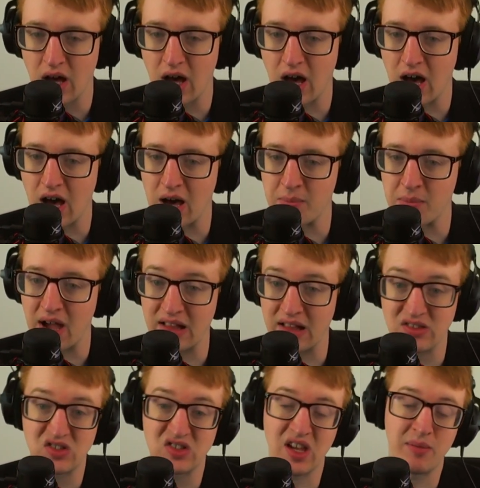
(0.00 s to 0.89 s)

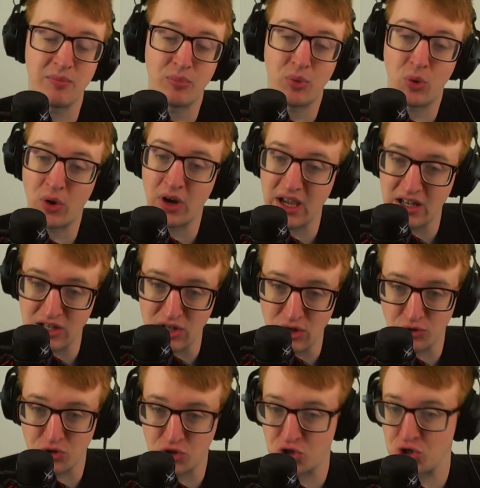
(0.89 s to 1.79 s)
At some point,
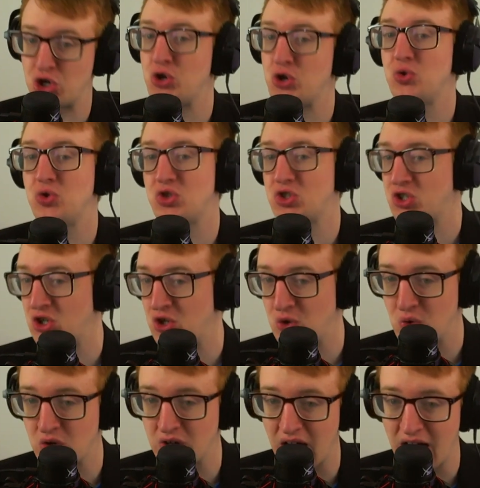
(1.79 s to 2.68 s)
you'll choose to
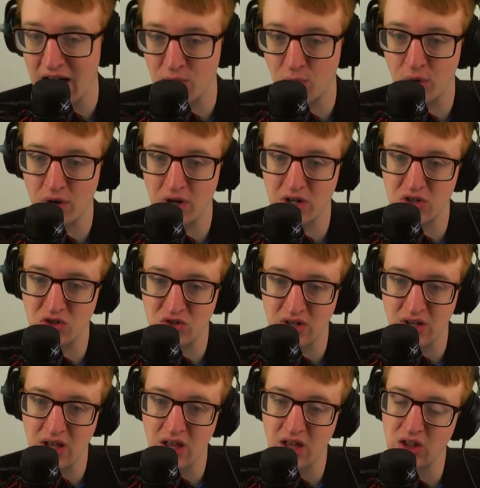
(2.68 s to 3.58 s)
do God Wars.